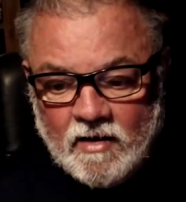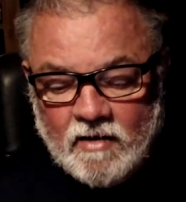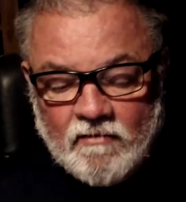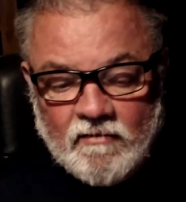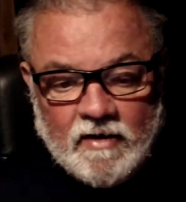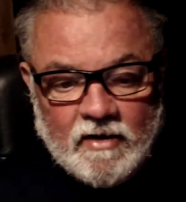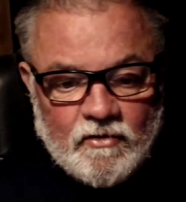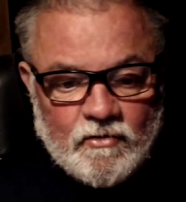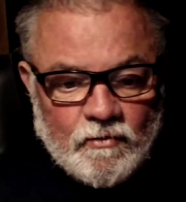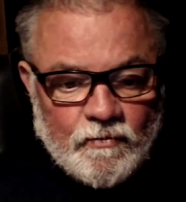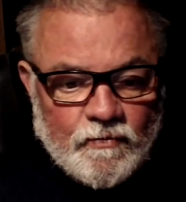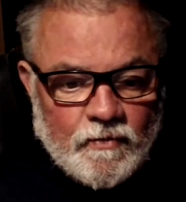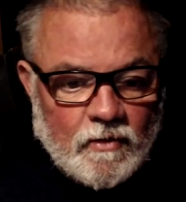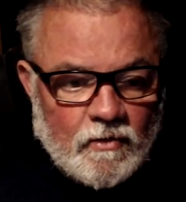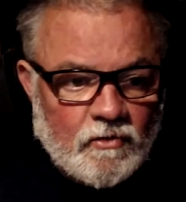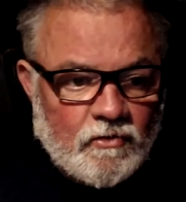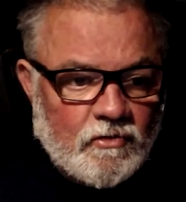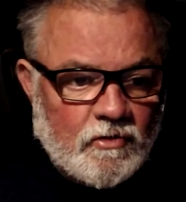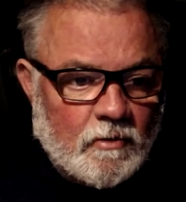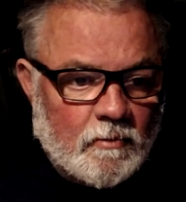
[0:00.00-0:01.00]
Rachel
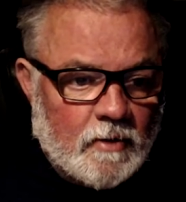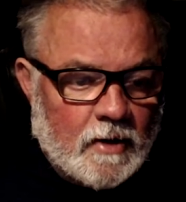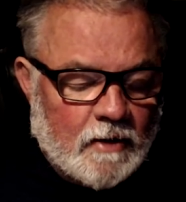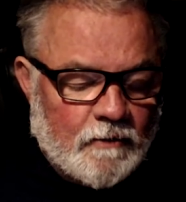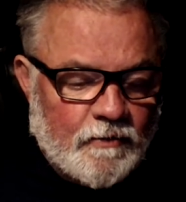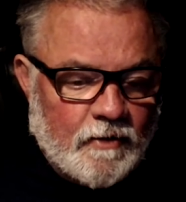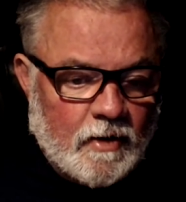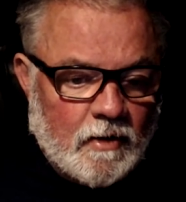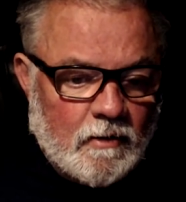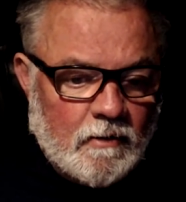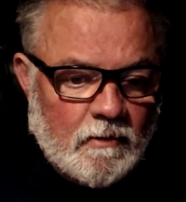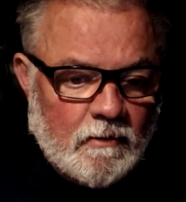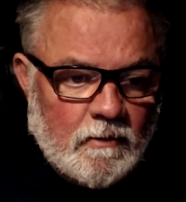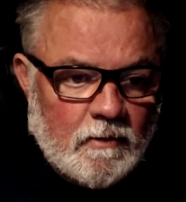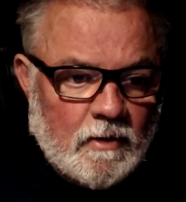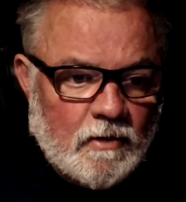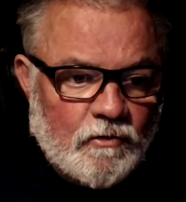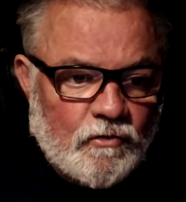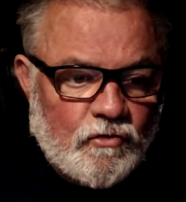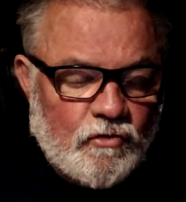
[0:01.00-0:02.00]
Fox, stop laughing,
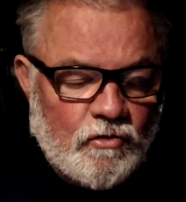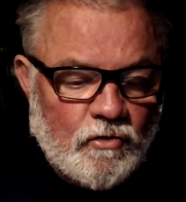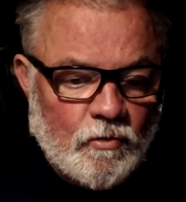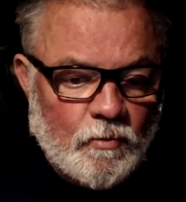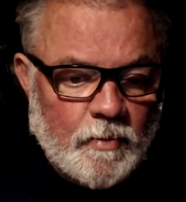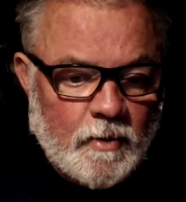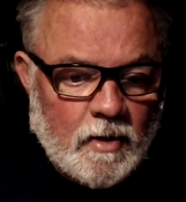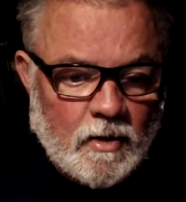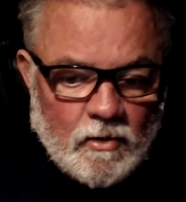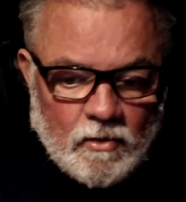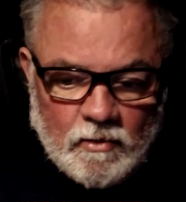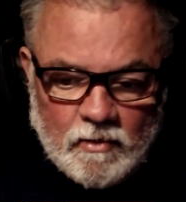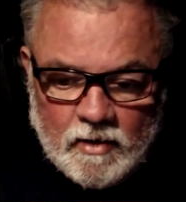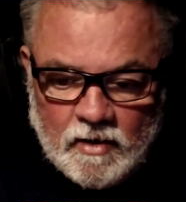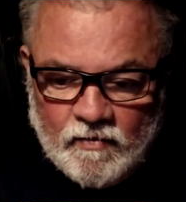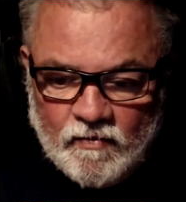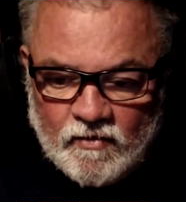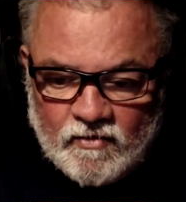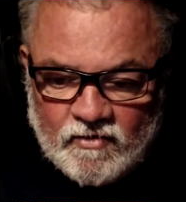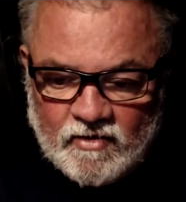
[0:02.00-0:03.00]
else you'll be
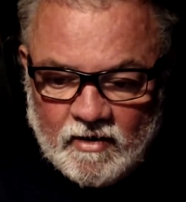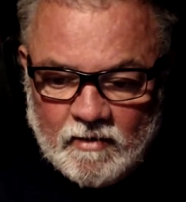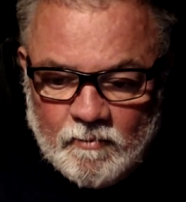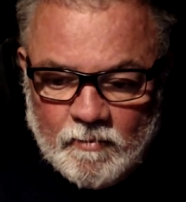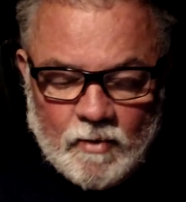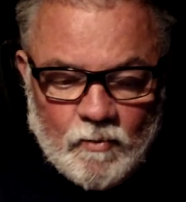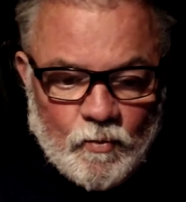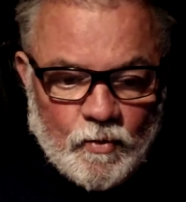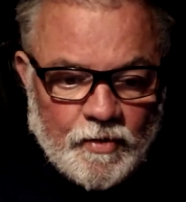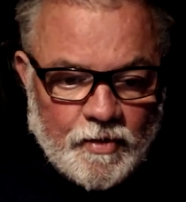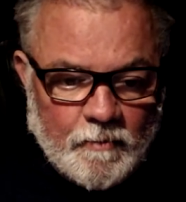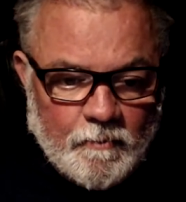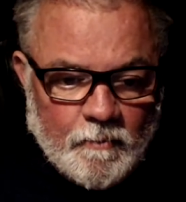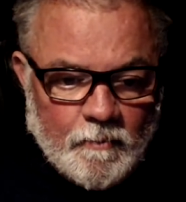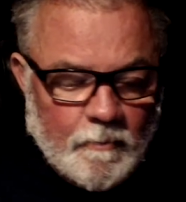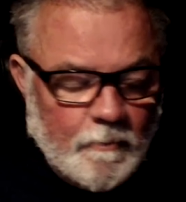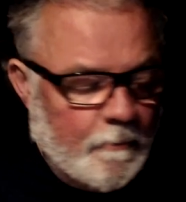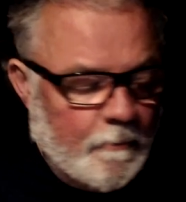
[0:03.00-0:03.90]
in the sin bin with him.